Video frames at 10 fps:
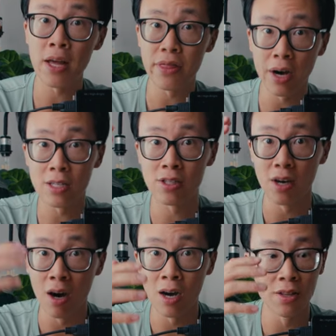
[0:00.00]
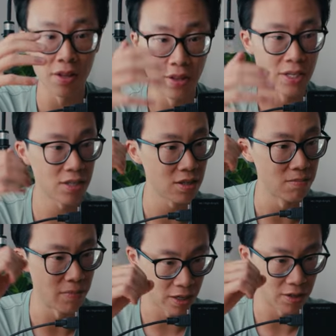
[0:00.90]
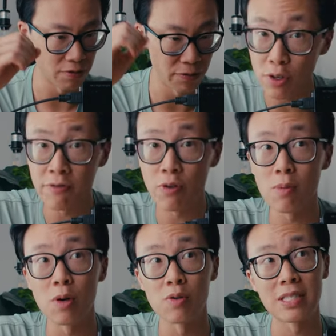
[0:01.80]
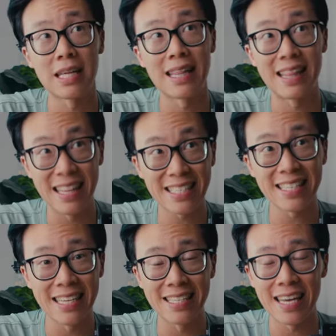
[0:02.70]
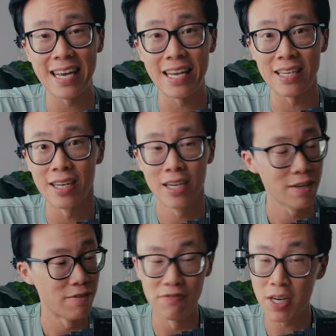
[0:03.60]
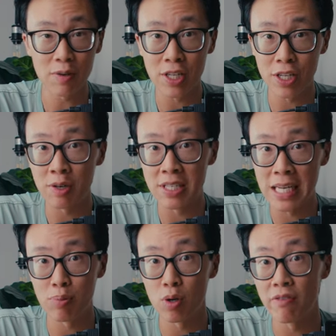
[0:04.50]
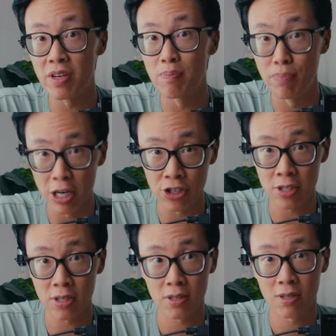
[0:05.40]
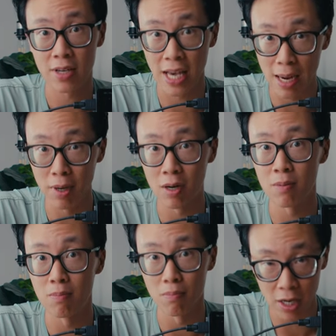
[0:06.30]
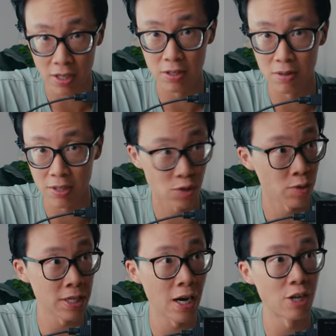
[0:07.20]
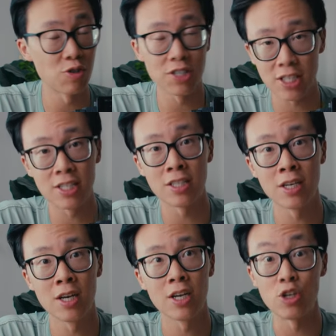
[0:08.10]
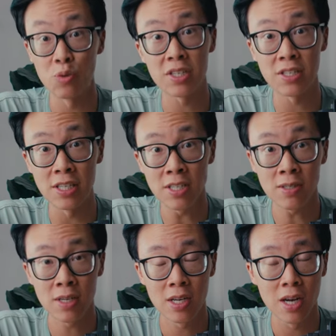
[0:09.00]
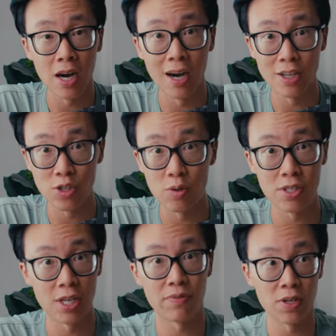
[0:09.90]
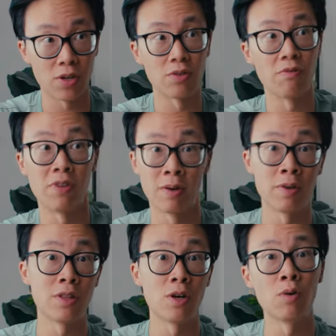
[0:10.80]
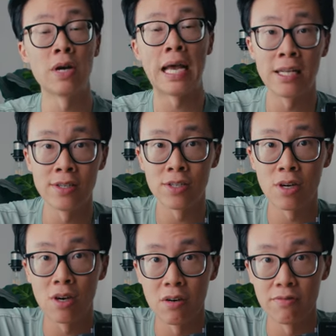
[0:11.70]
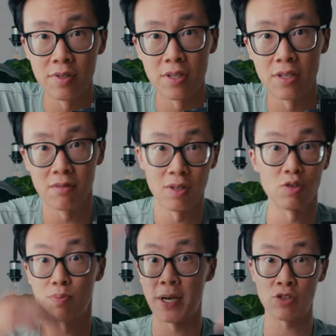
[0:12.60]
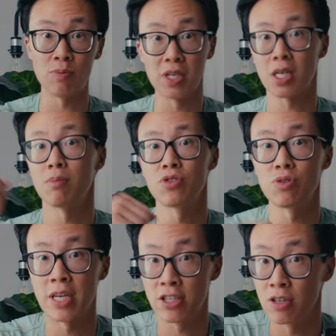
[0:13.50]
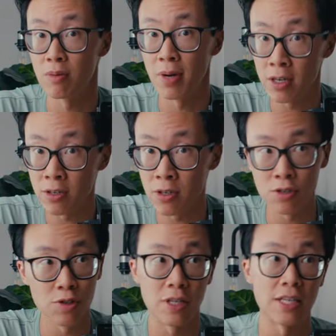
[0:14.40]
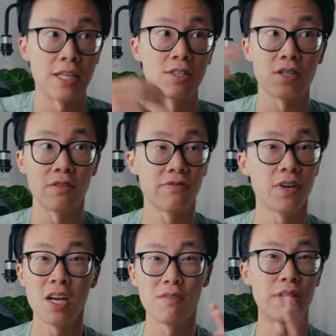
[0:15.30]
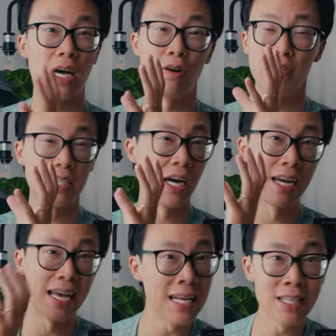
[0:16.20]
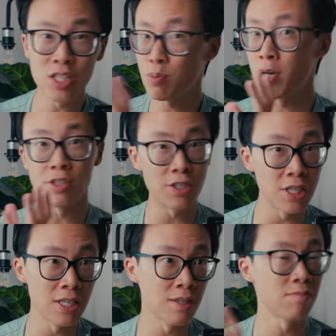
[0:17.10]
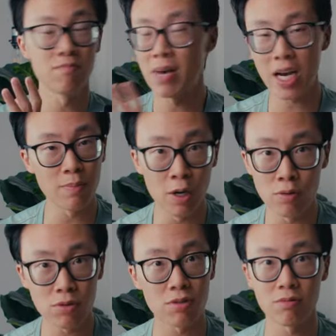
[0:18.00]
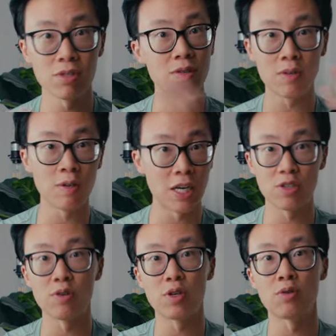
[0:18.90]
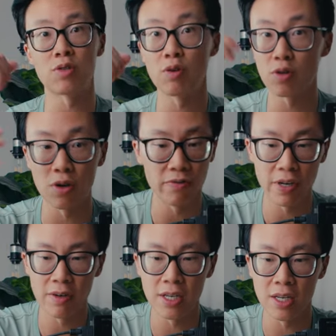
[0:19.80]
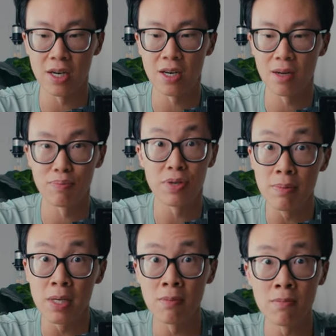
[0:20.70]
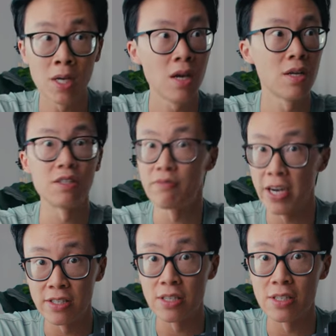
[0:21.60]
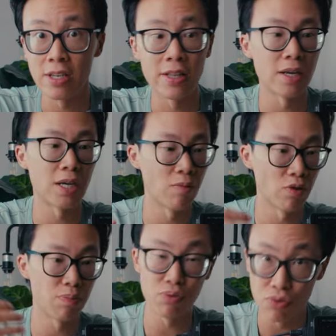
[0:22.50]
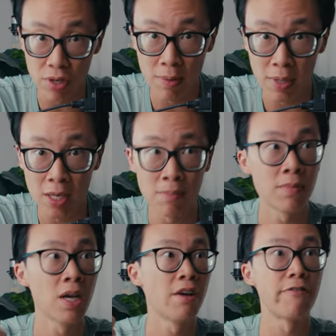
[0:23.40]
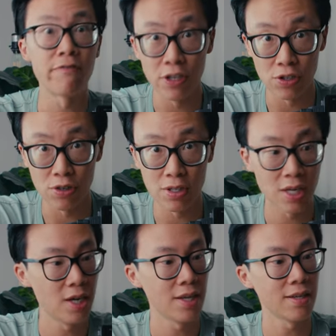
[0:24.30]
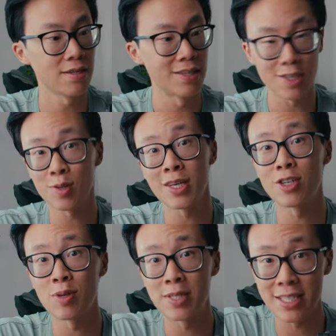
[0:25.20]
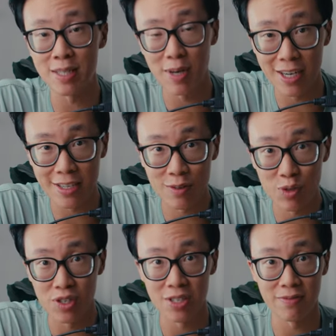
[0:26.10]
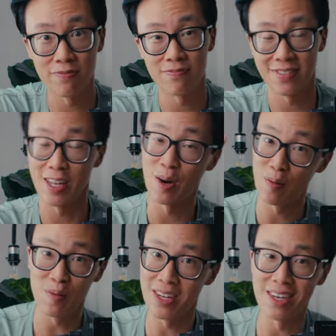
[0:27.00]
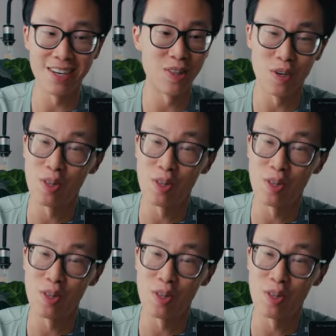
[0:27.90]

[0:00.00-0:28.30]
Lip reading: my thoughts on this monitor. First and foremost, this is a very clear example of a budget camera monitor. It's only $160 USD. So it's definitely on the very lower end of the, you know, spectrum when it comes to external monitors. You can get stuff that are very high end, small HD, Atomos, you guys know those. Those are very premium devices and they come with premium features. This is only 160 bucks, which is, you know, on